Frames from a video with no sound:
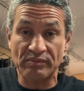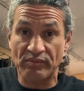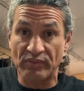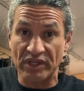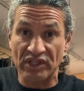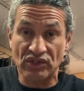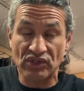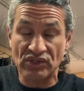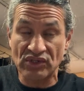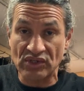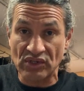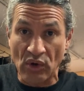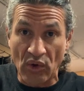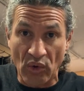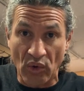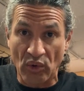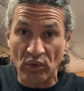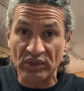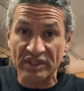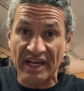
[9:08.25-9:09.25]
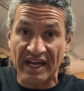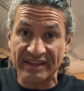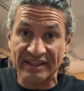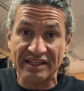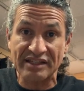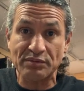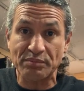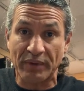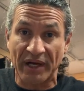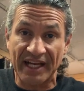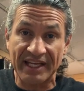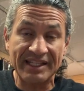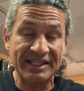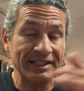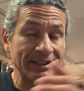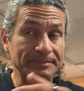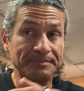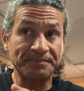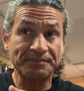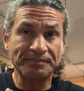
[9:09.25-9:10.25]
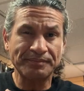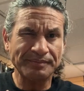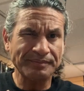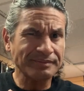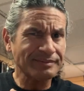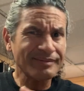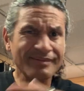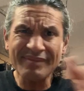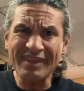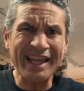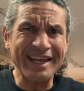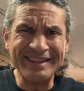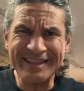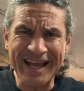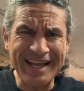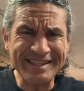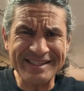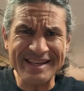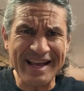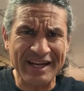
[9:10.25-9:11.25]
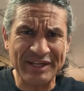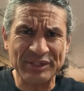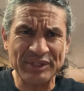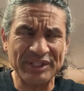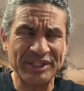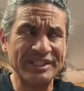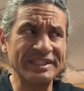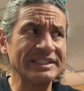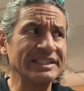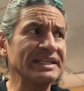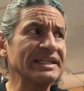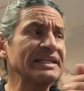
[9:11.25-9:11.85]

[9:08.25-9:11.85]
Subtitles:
been sold on this bike. And that's not good.